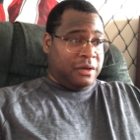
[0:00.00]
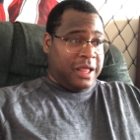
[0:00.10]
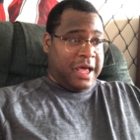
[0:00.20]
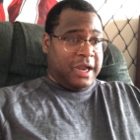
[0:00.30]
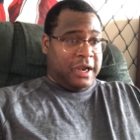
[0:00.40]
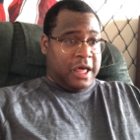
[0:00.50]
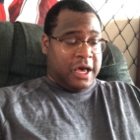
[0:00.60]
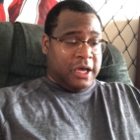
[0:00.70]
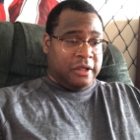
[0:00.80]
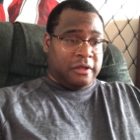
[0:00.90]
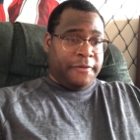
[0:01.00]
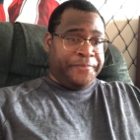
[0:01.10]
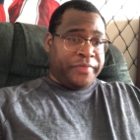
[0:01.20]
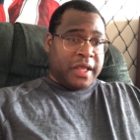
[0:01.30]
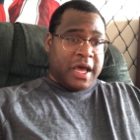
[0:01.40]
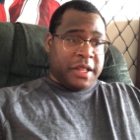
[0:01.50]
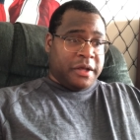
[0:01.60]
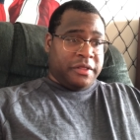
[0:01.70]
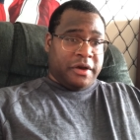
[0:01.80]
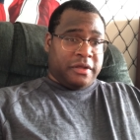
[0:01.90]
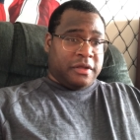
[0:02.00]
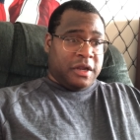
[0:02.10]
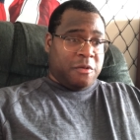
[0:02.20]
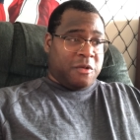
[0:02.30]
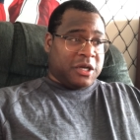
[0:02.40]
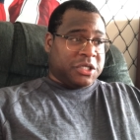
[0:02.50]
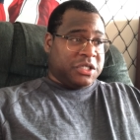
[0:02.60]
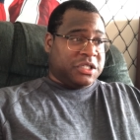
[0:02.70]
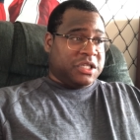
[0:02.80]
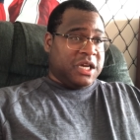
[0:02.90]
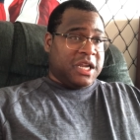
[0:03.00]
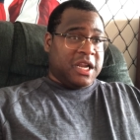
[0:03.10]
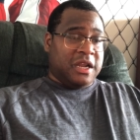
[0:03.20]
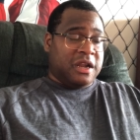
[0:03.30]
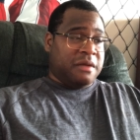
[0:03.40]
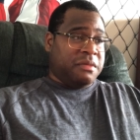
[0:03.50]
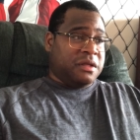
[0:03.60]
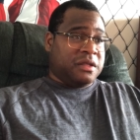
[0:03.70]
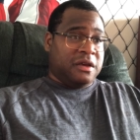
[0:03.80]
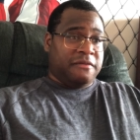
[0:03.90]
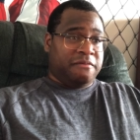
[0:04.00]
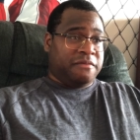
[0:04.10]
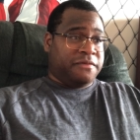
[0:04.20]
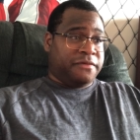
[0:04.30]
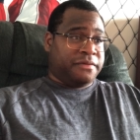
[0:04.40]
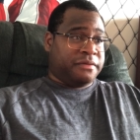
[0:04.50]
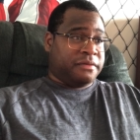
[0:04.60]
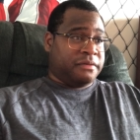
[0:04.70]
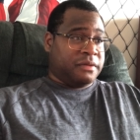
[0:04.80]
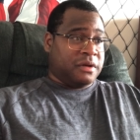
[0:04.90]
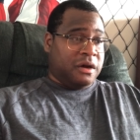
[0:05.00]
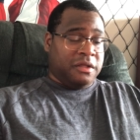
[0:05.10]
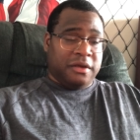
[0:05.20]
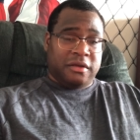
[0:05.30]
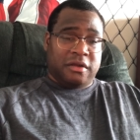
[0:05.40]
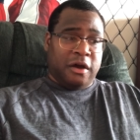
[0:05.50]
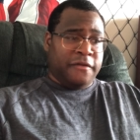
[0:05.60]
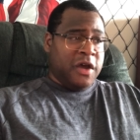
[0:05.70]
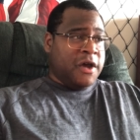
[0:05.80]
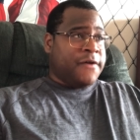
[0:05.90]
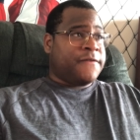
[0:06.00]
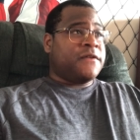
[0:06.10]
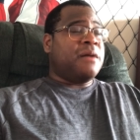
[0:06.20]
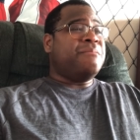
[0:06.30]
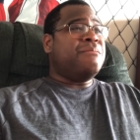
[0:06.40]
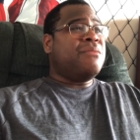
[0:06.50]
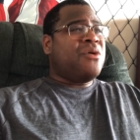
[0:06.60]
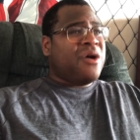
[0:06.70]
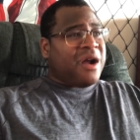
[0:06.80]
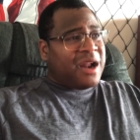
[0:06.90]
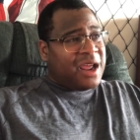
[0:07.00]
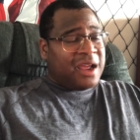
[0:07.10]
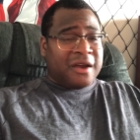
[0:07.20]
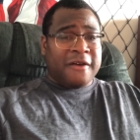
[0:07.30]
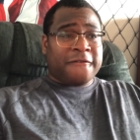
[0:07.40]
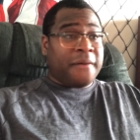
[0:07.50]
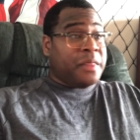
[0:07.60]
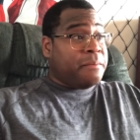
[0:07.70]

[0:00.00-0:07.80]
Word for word: landlines and they're there sitting watching CNN and NBC and all this stuff from morning, from the